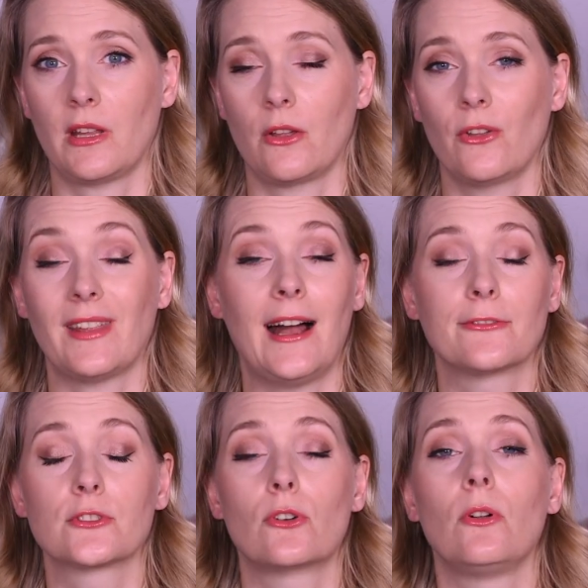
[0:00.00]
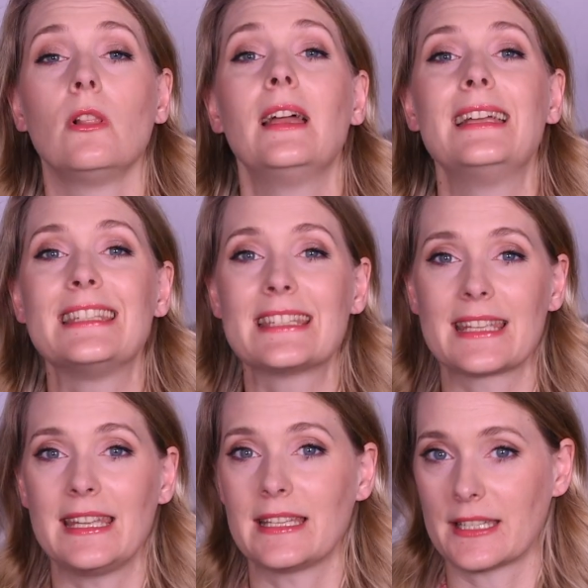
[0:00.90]
Because after all,
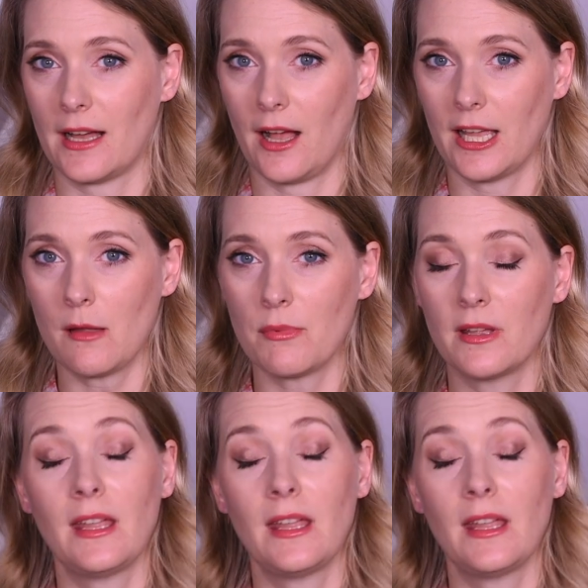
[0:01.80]
skin type